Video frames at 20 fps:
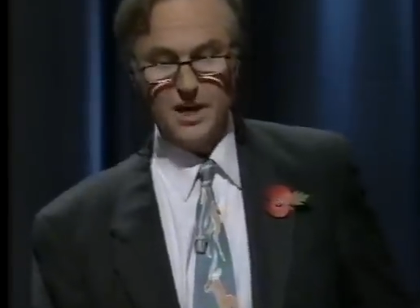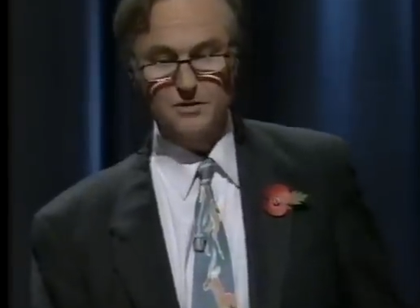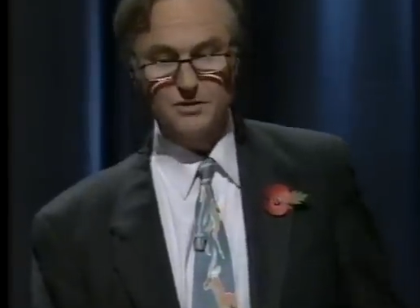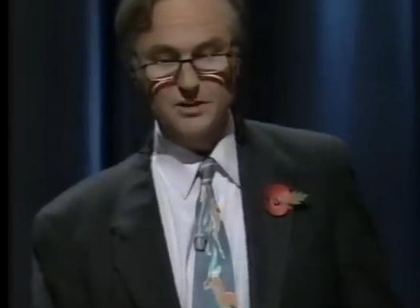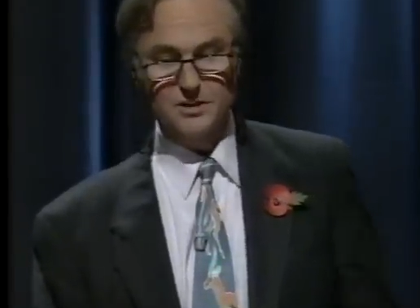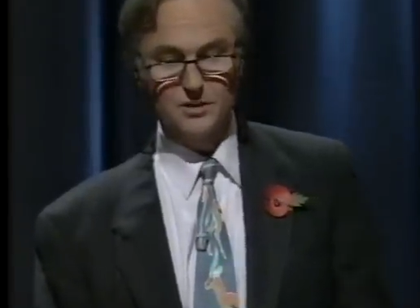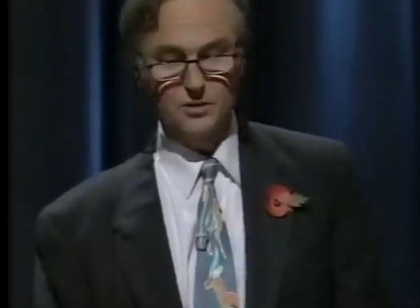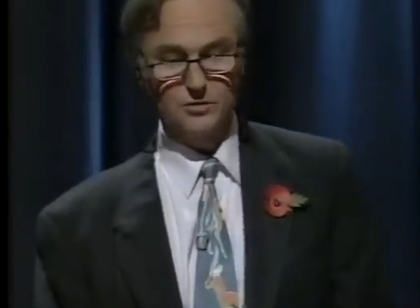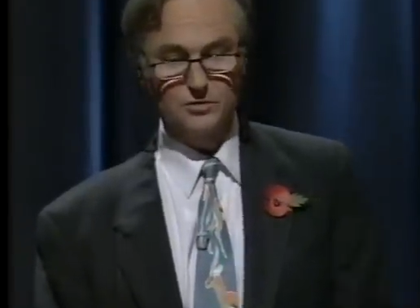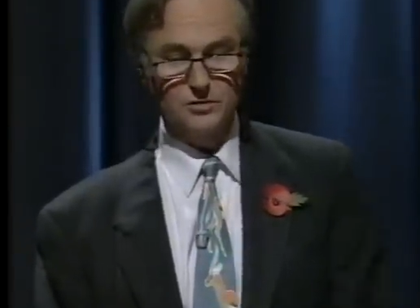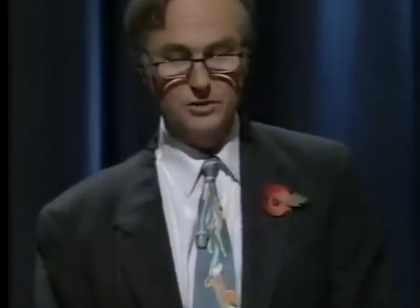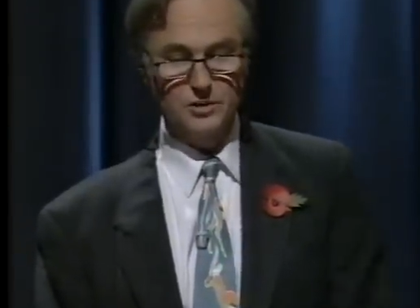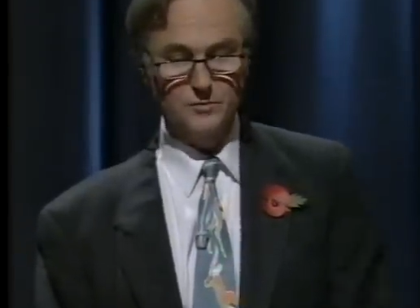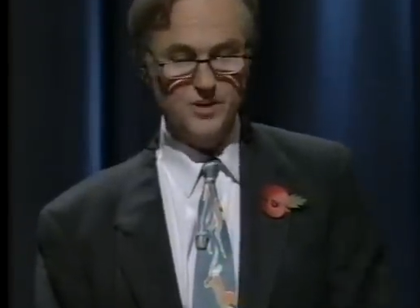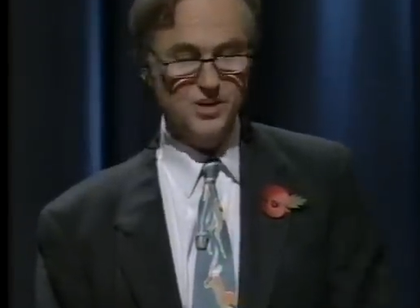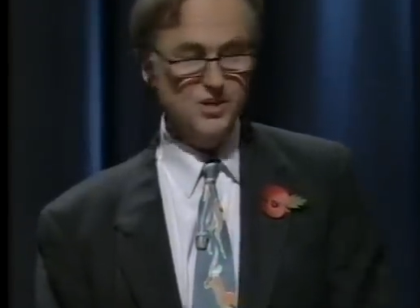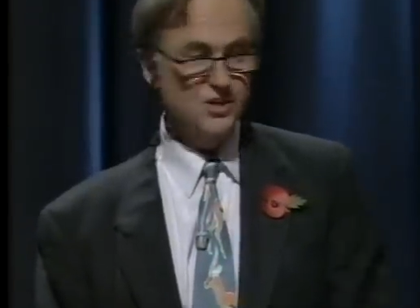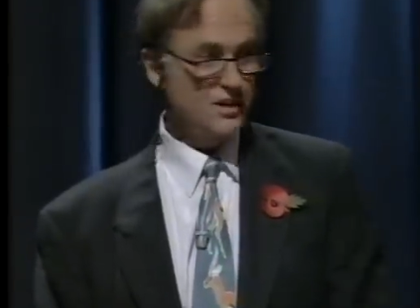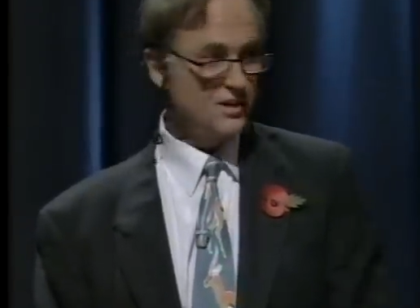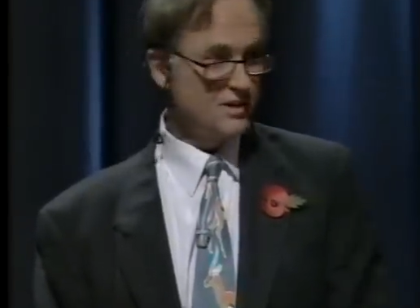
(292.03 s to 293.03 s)
Aristotle's
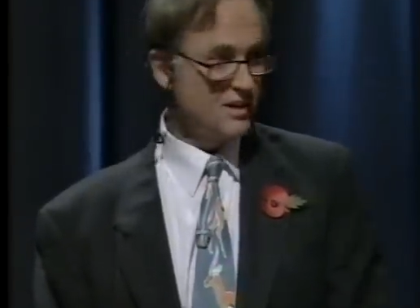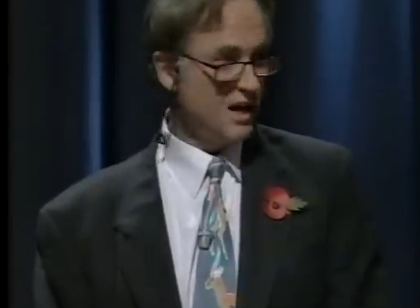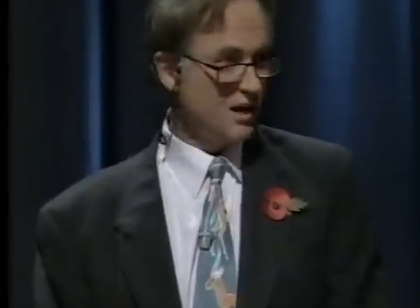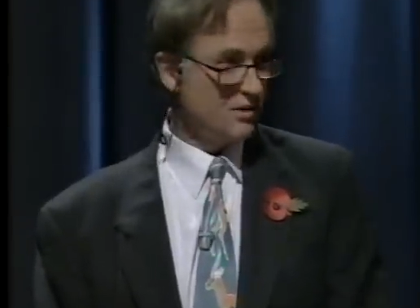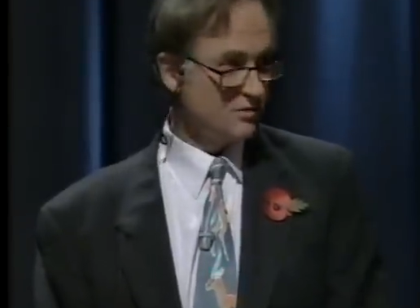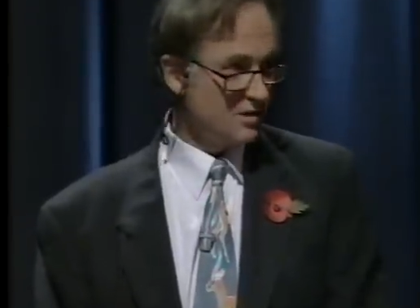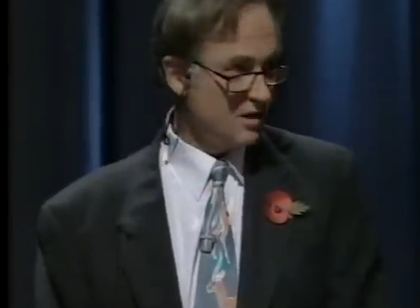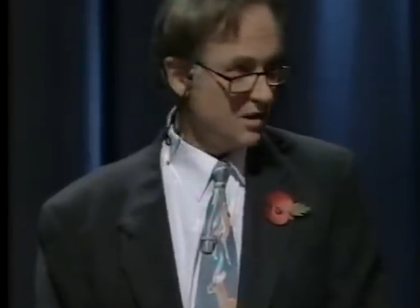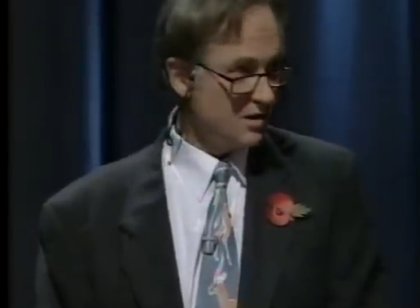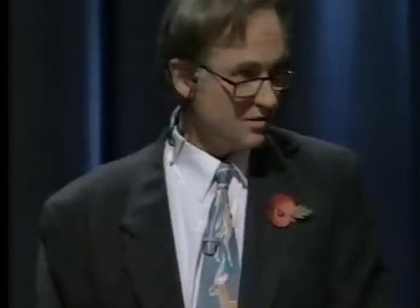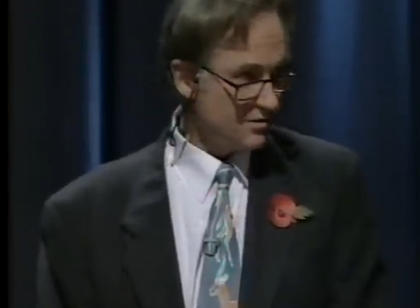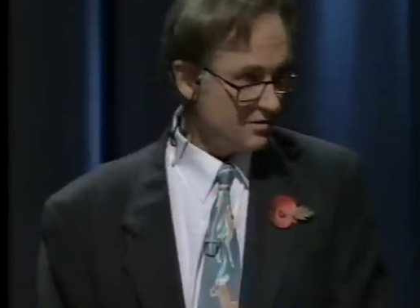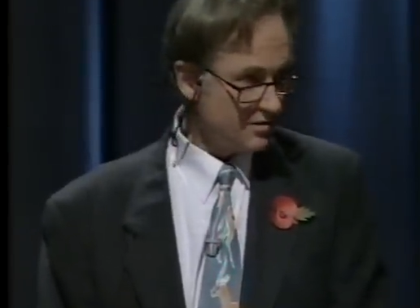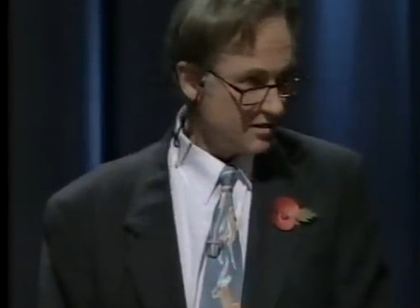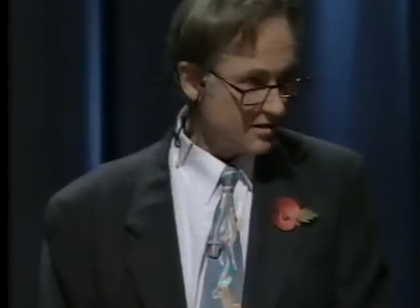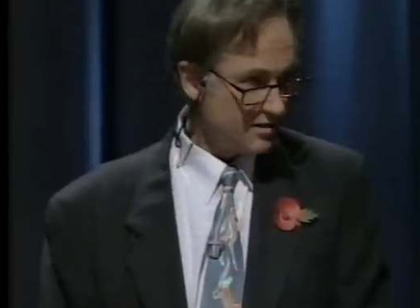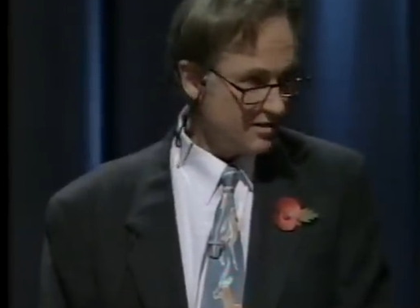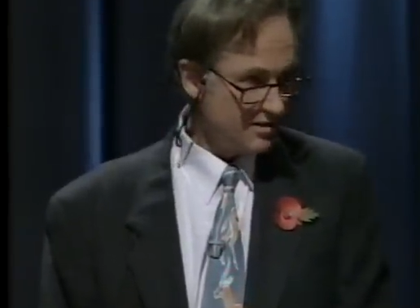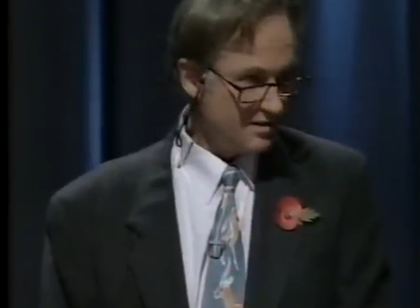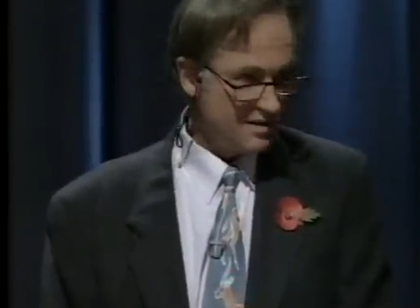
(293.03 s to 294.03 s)
species now
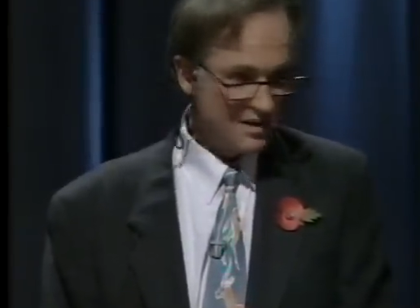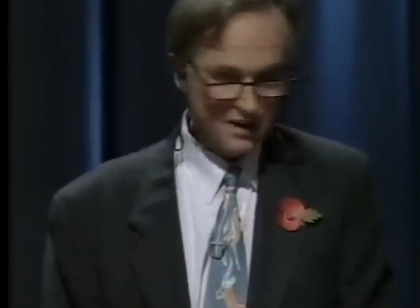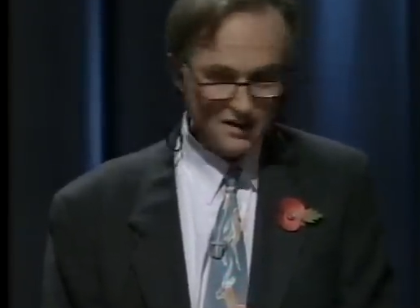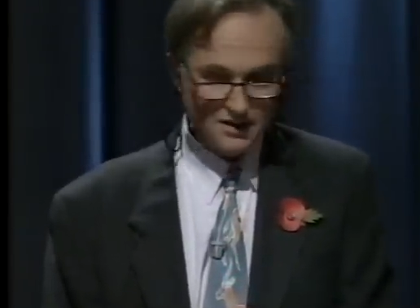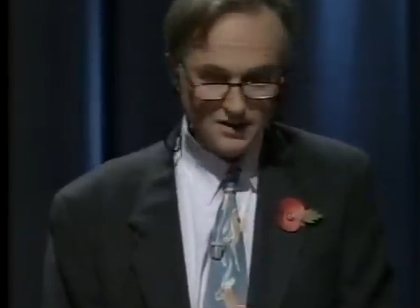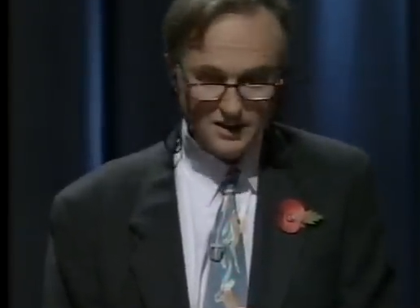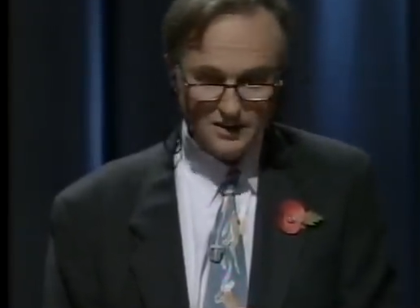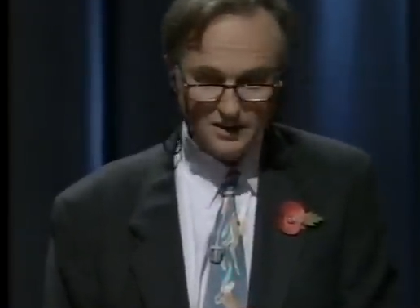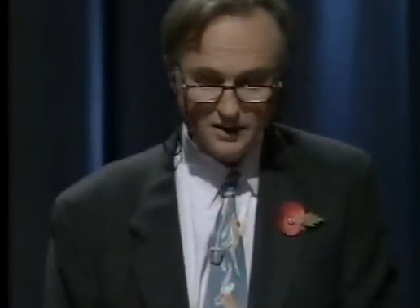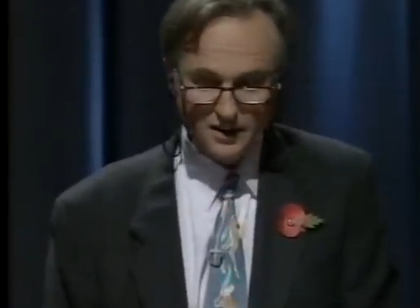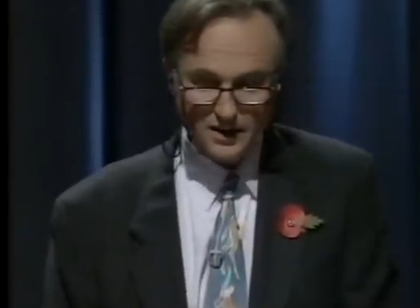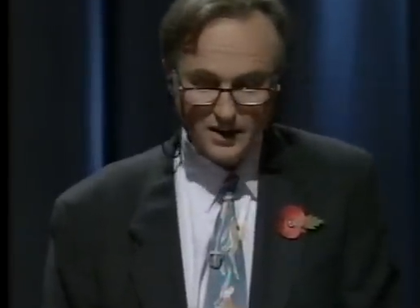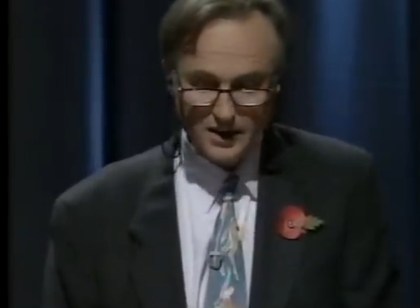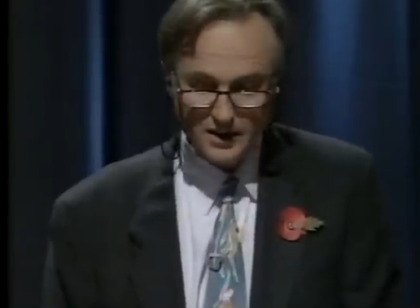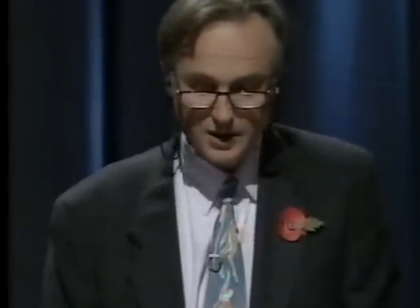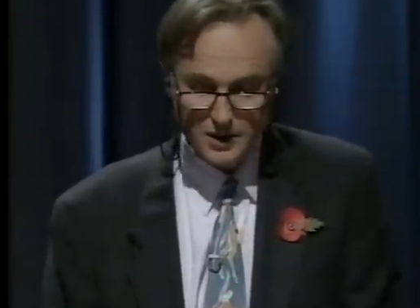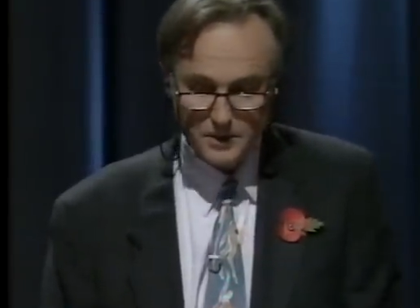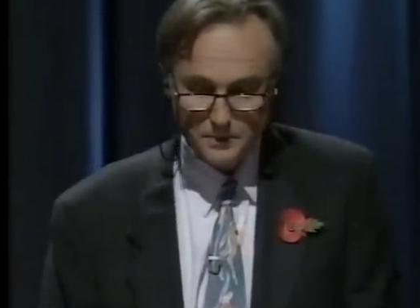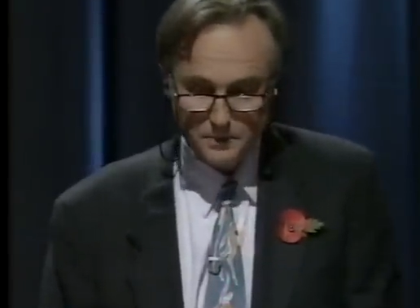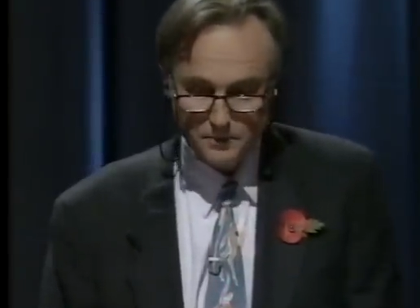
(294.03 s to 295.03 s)
knows, and didn't
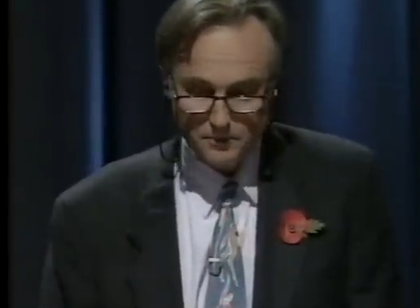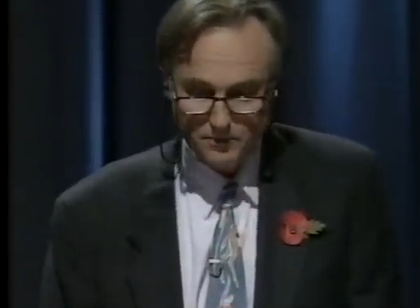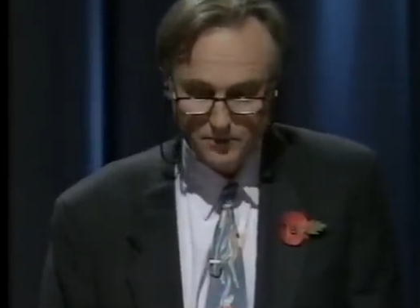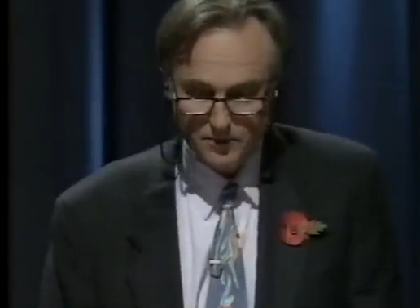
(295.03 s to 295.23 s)
then.